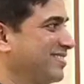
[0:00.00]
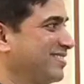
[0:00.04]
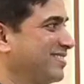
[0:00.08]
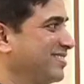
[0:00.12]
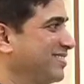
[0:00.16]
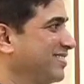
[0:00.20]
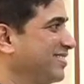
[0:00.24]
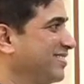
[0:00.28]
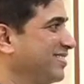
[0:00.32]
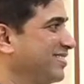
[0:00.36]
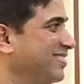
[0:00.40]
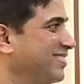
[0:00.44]

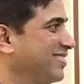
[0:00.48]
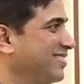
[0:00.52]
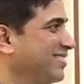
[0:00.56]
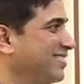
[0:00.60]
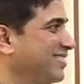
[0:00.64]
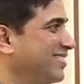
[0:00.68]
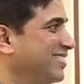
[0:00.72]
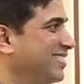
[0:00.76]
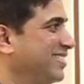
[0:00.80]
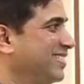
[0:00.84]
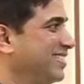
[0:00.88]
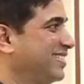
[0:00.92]

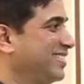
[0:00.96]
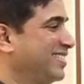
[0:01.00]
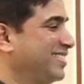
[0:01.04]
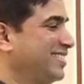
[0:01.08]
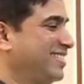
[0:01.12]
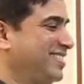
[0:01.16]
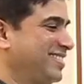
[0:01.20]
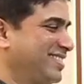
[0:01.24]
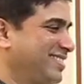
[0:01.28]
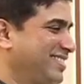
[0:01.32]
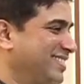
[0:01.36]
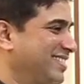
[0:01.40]

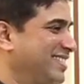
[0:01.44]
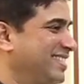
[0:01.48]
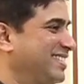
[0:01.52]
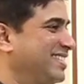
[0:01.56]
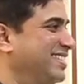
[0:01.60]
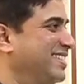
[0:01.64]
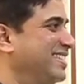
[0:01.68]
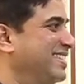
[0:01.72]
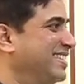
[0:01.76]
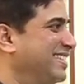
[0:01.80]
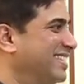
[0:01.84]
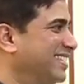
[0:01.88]

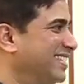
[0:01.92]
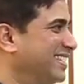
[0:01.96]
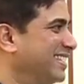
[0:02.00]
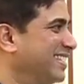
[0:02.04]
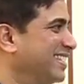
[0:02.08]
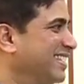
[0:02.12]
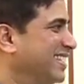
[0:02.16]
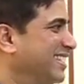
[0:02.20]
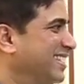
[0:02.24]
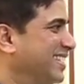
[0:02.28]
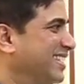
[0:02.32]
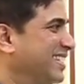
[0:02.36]

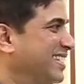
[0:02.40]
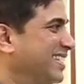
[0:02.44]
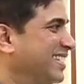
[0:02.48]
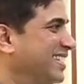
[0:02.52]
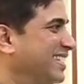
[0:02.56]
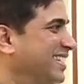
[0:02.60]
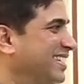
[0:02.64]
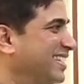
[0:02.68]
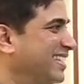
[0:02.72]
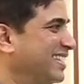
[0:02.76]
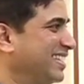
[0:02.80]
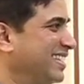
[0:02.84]

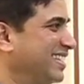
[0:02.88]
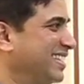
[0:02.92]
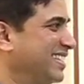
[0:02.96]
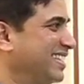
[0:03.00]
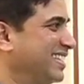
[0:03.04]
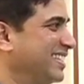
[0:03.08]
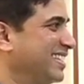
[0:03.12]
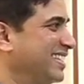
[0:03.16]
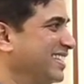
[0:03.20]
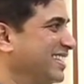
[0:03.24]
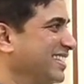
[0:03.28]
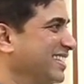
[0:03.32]

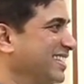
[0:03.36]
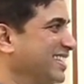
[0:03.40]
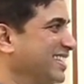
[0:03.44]
[no speech]